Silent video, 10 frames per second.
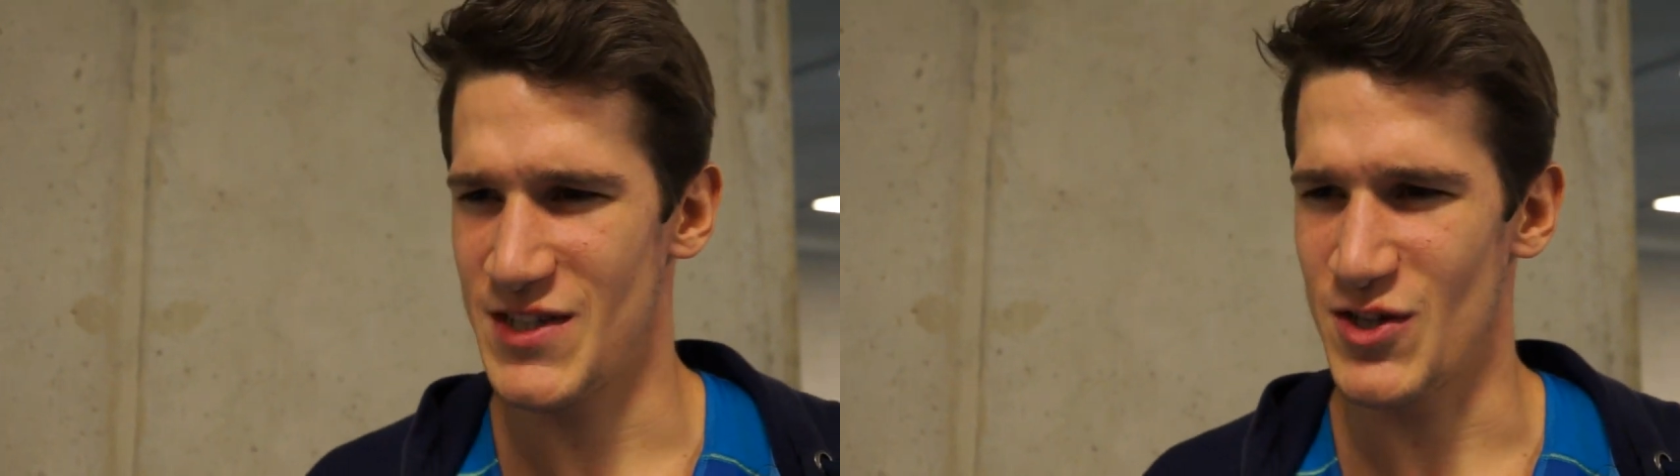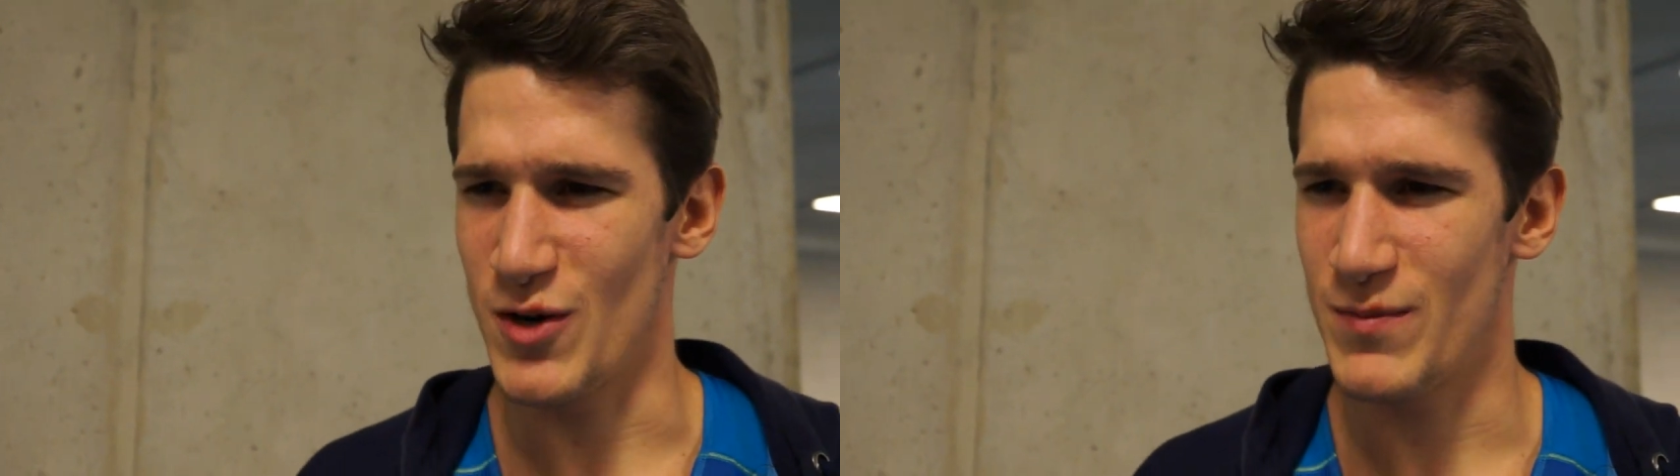
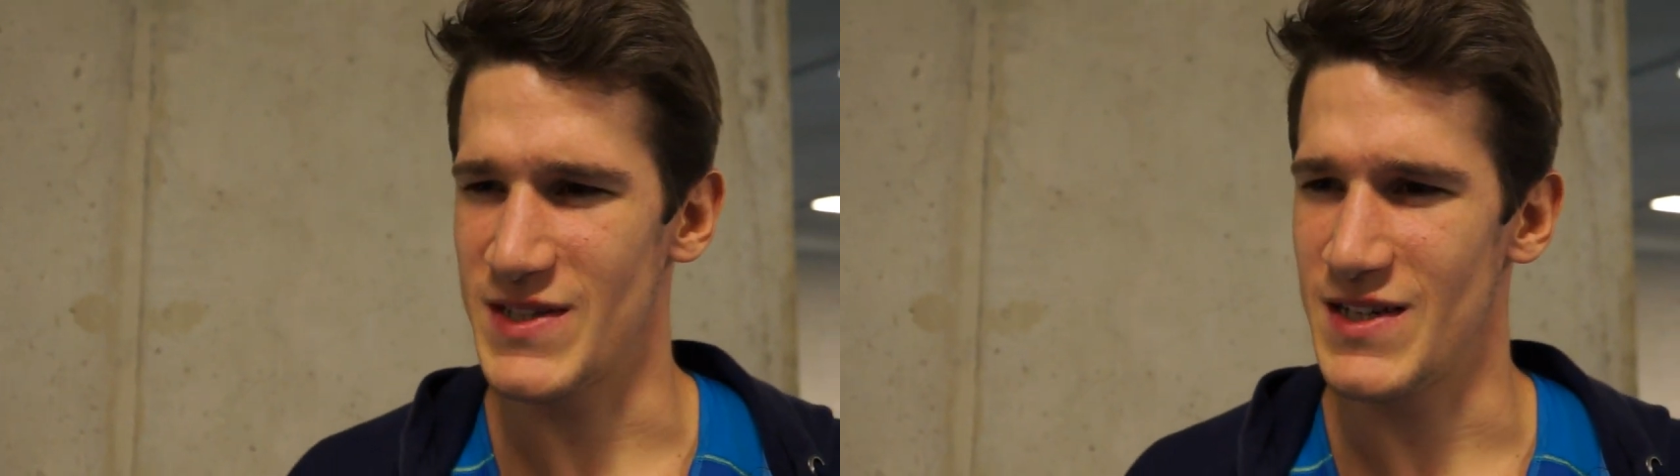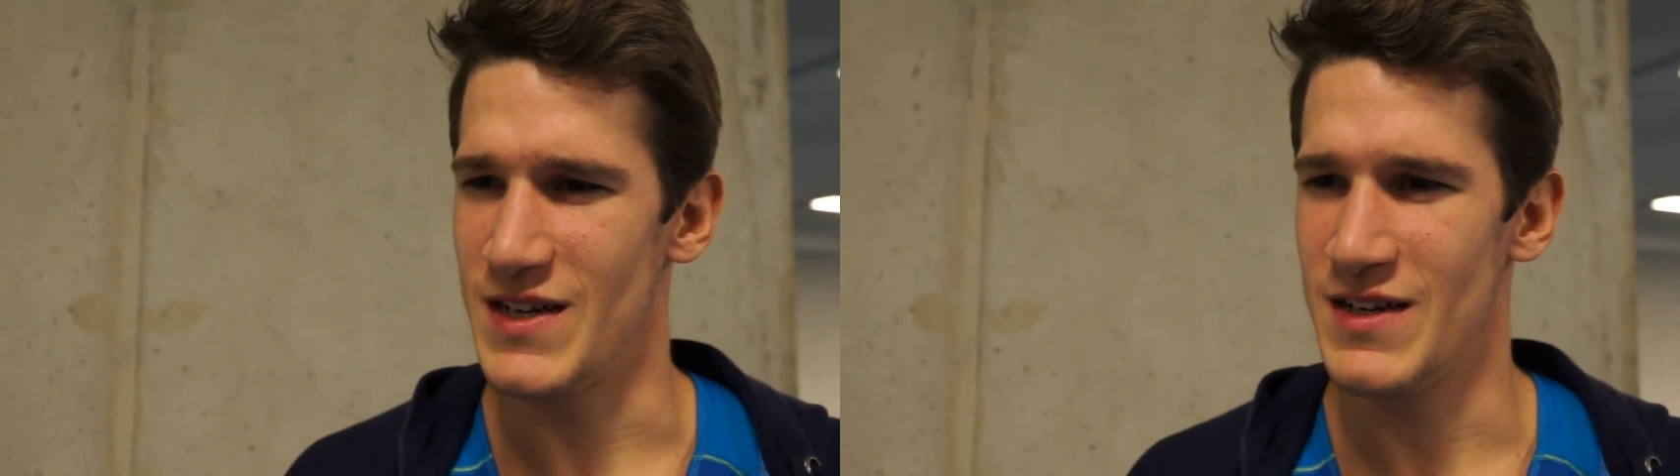sharp
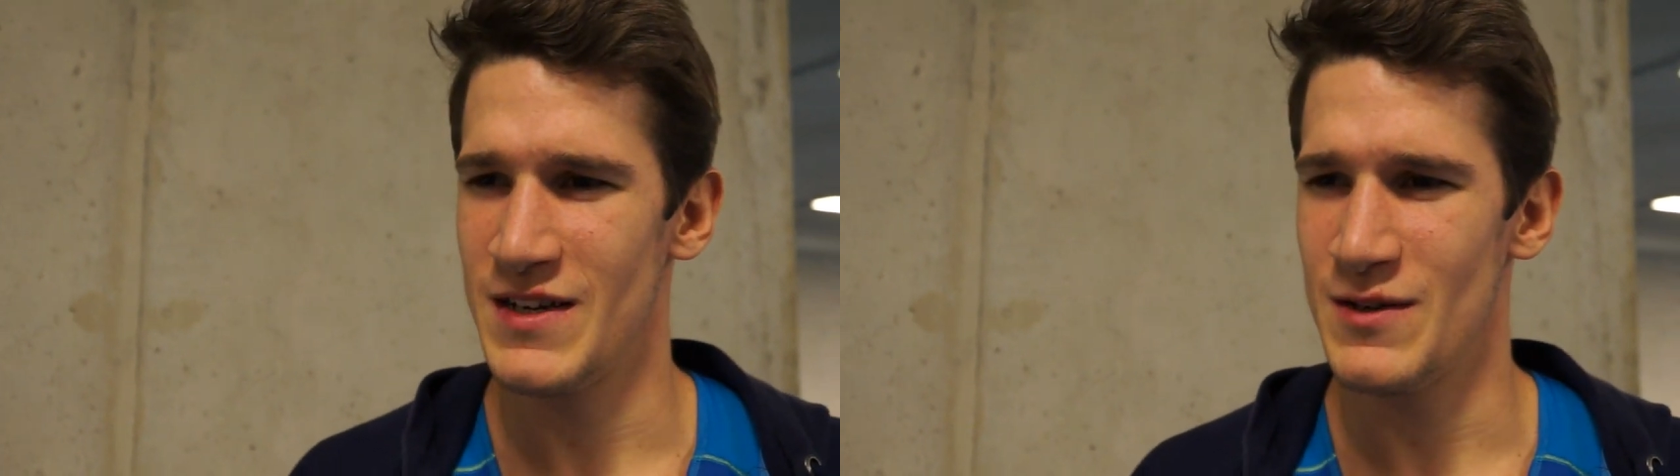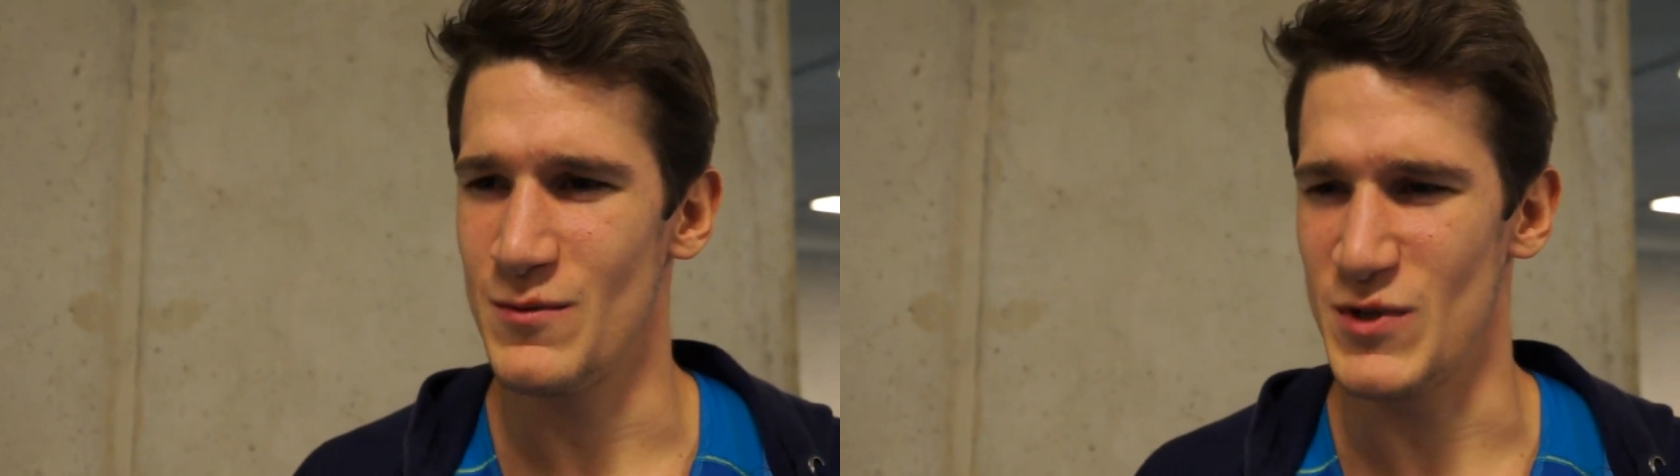as I
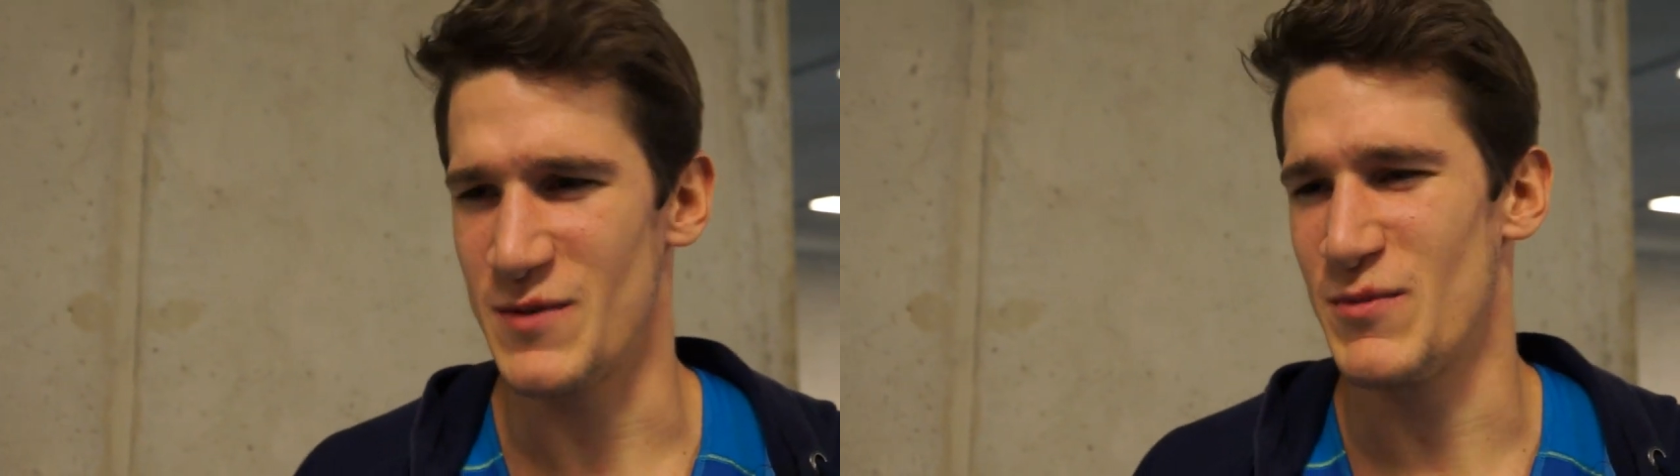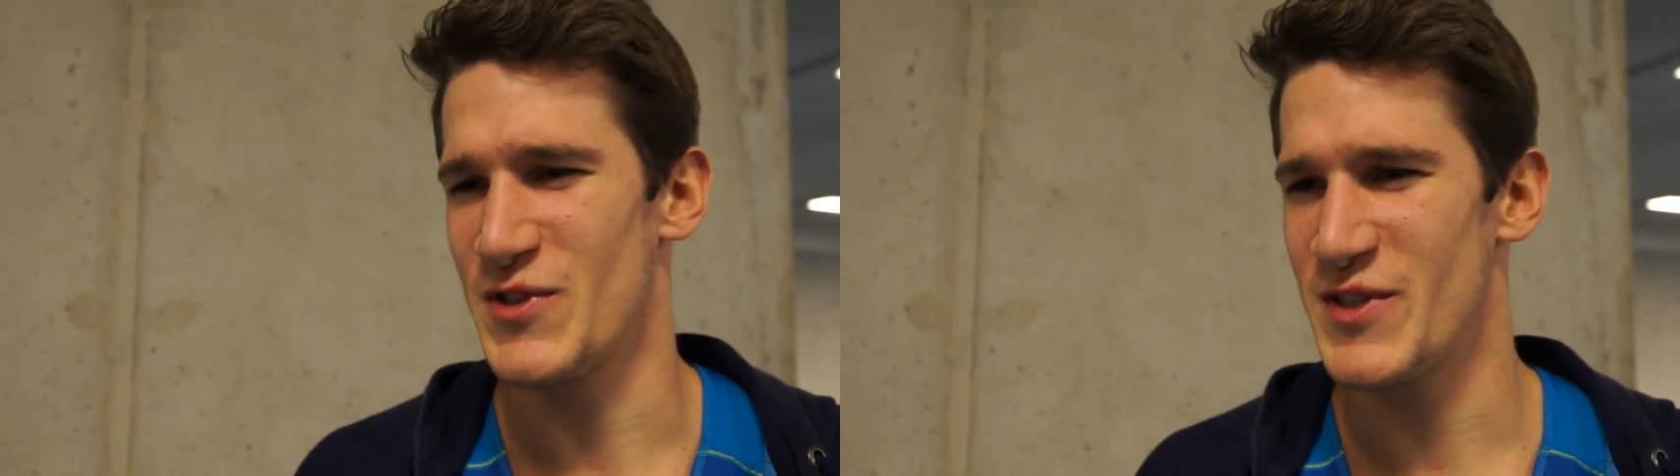was
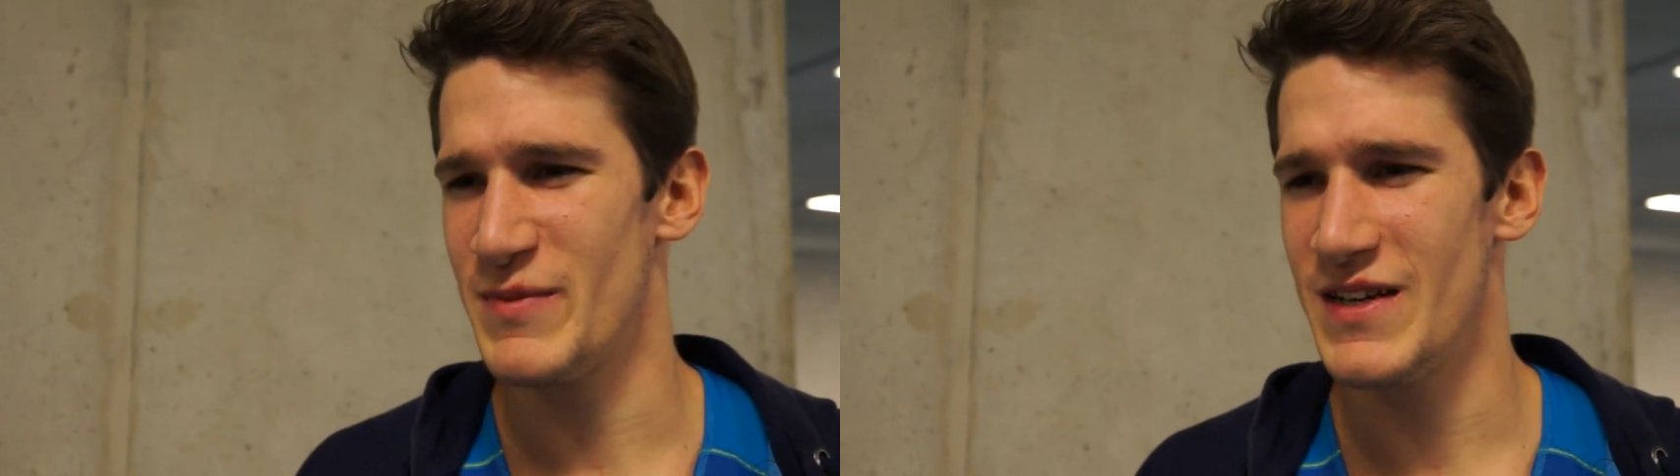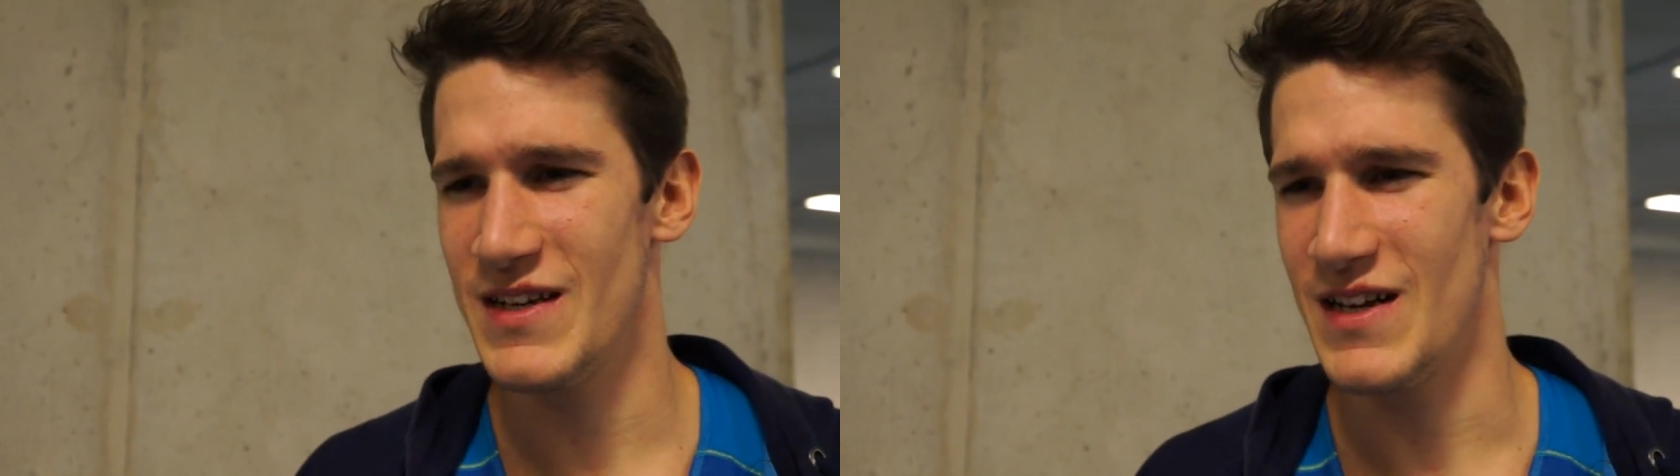supposed to
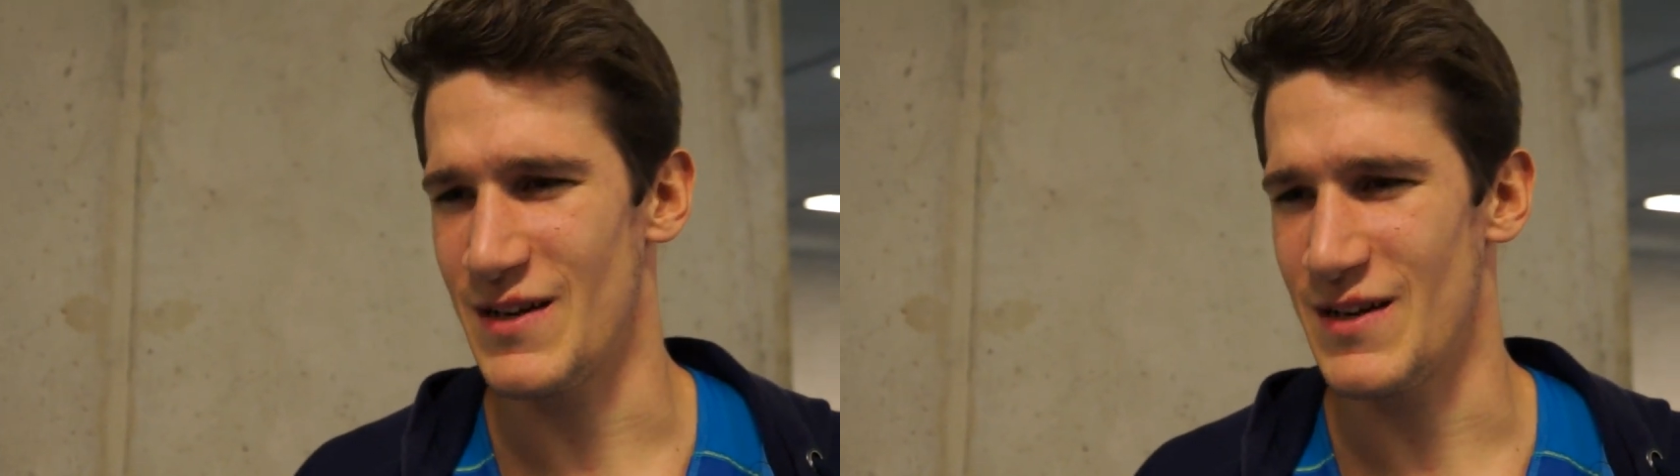be.